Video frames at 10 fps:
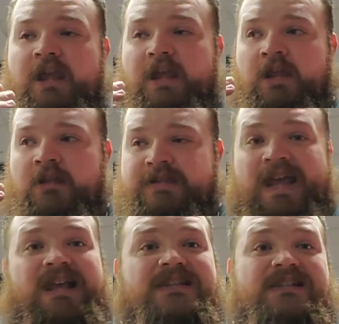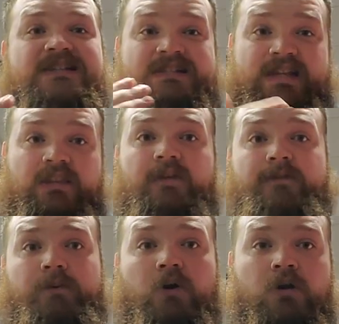A Texas
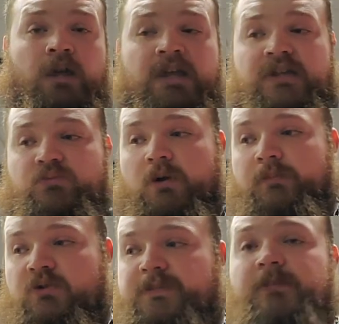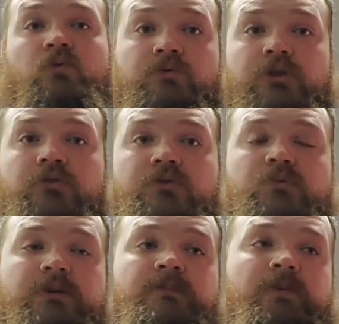deadlift bar is what most people will
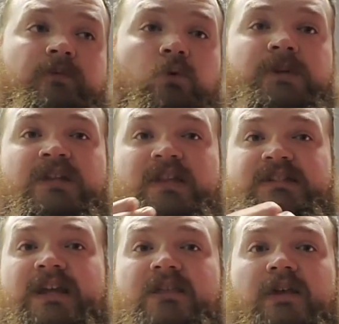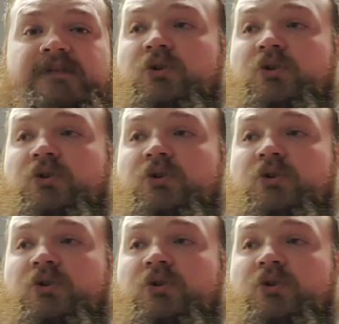use when performing the deadlift.